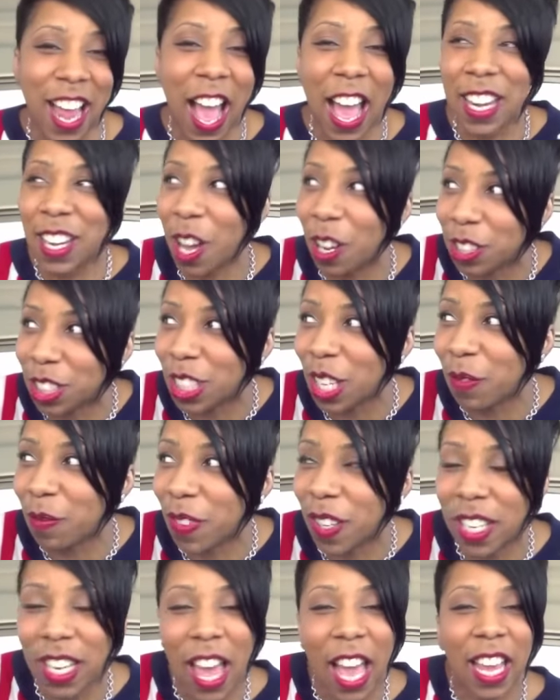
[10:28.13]
I know she
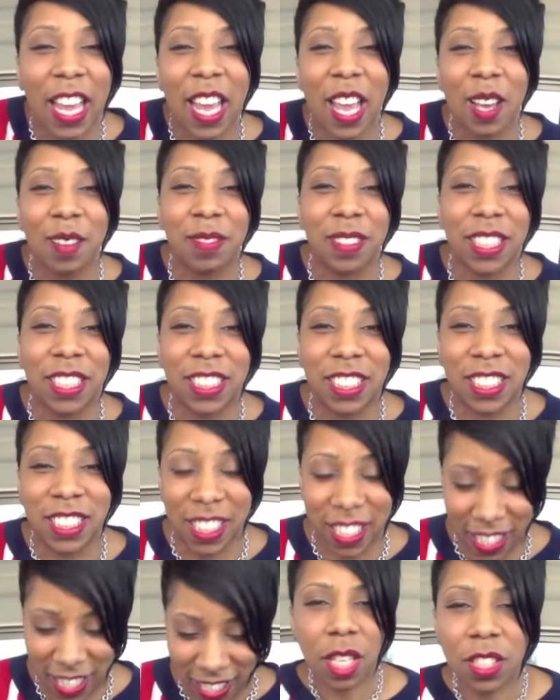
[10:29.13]
feel like Evelyn
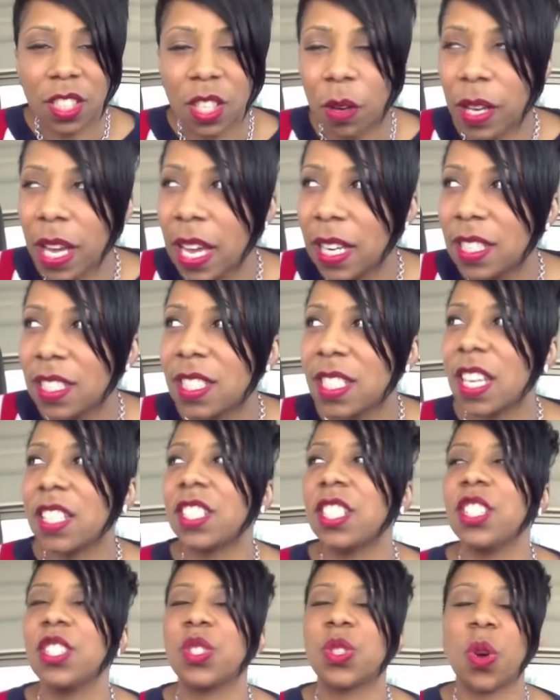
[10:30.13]
shit. So Candy says
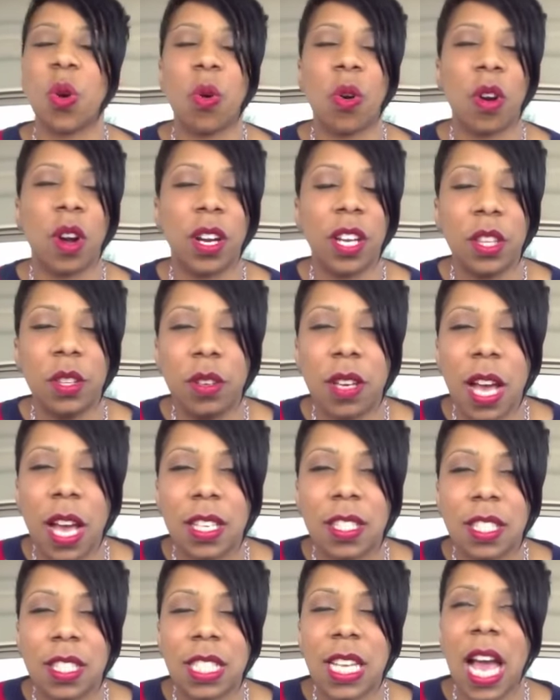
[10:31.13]
she's torn, and you
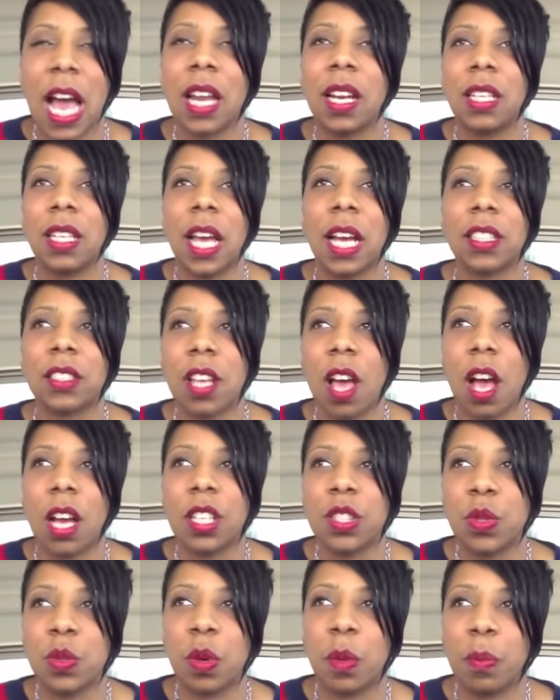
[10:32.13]
guys, it's kind of like
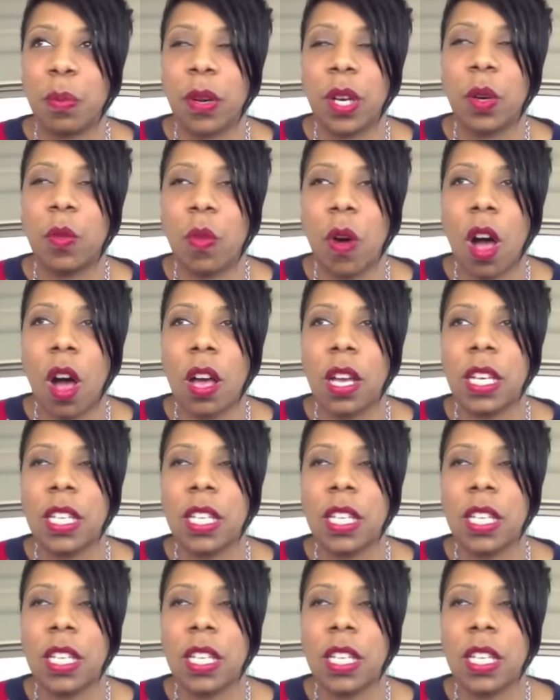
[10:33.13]
talking to a brick wall.